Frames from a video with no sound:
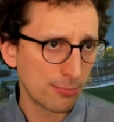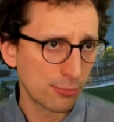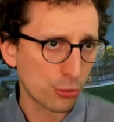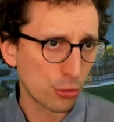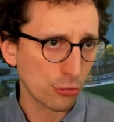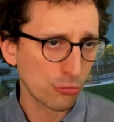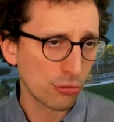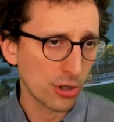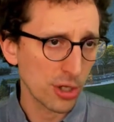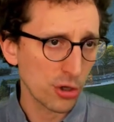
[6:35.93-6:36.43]

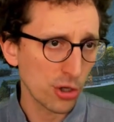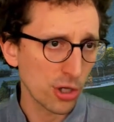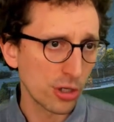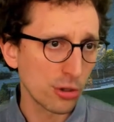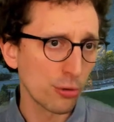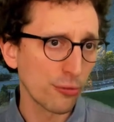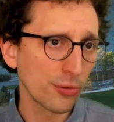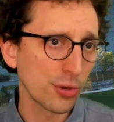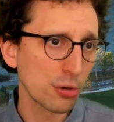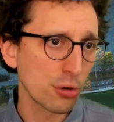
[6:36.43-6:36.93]

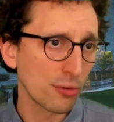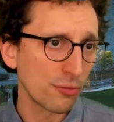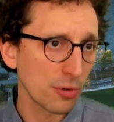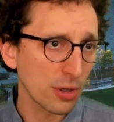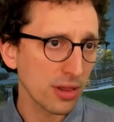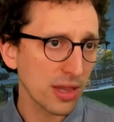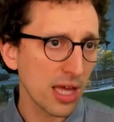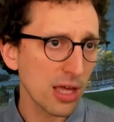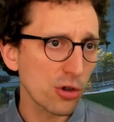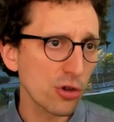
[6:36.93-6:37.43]
progression of the
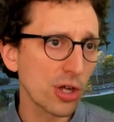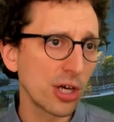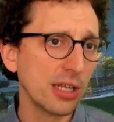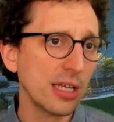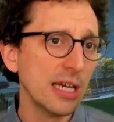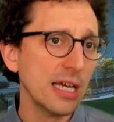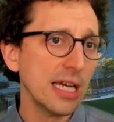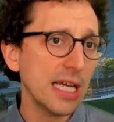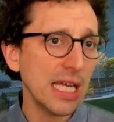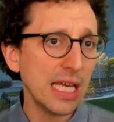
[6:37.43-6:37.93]
conversation,